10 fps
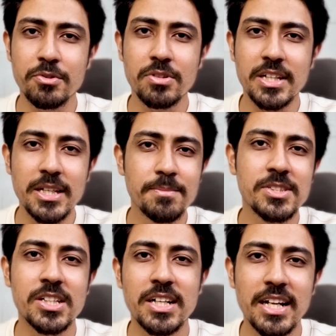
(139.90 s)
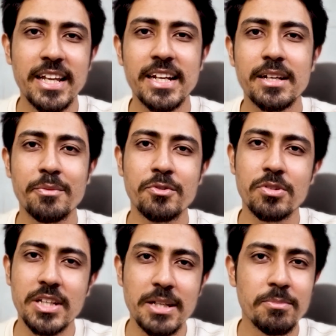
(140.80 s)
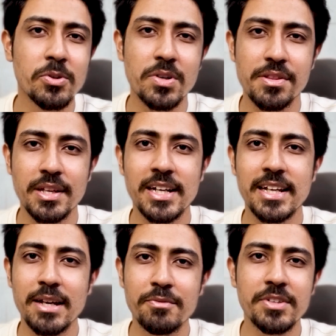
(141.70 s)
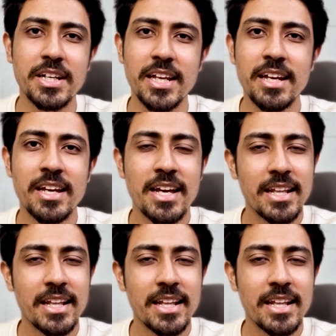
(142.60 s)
you keep journaling it, if you keep noticing it every day,